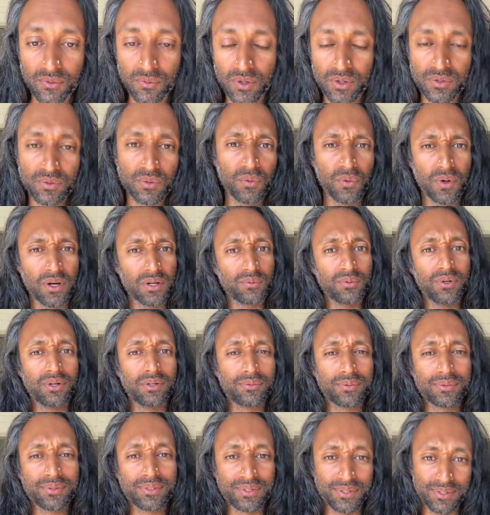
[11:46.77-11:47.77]
World War I,
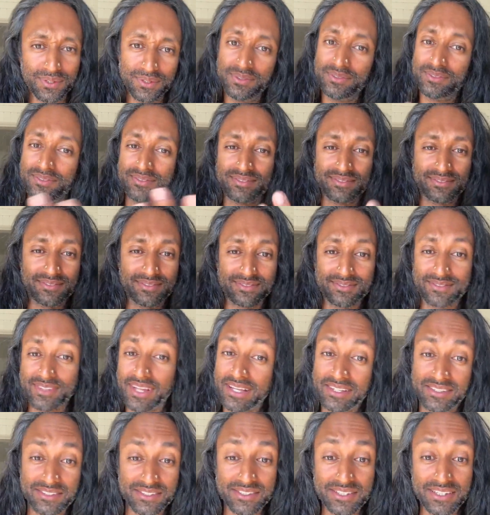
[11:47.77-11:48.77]
World War II,
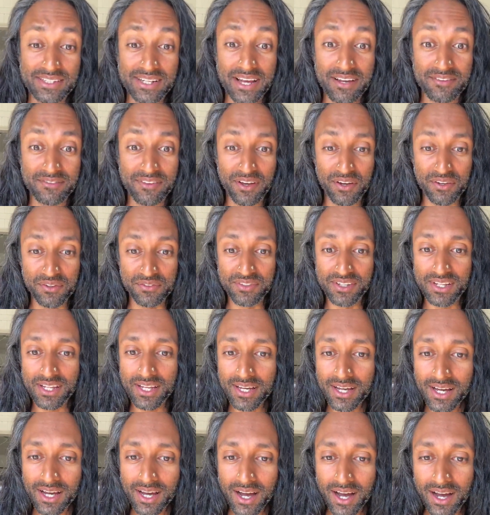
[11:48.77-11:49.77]
they just didn't have that over
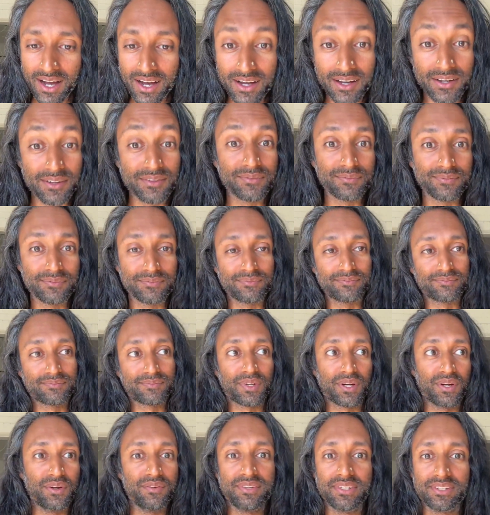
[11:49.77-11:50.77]
there.
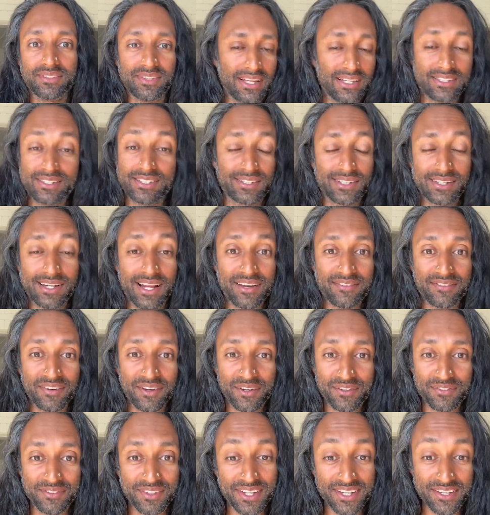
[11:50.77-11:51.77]
COVID, they just didn't have
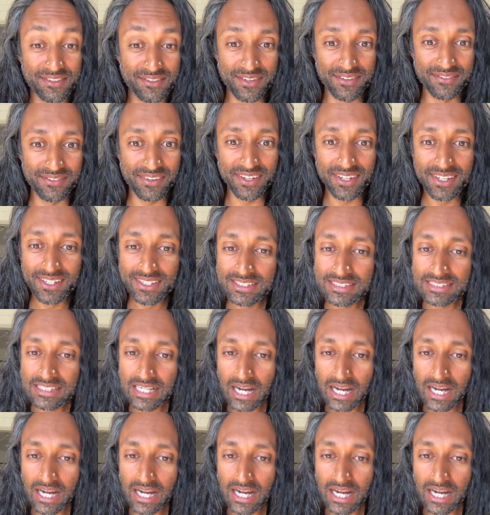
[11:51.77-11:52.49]
that over there either.